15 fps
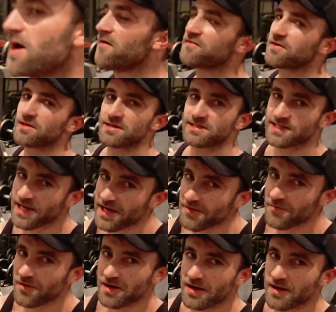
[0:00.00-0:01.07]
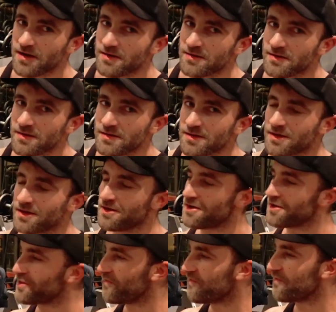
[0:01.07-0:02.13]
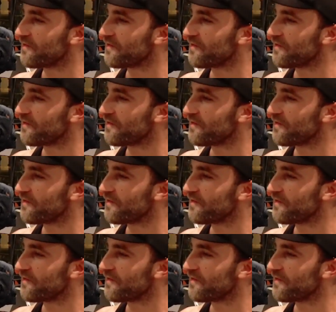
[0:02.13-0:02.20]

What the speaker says: After the second workout, the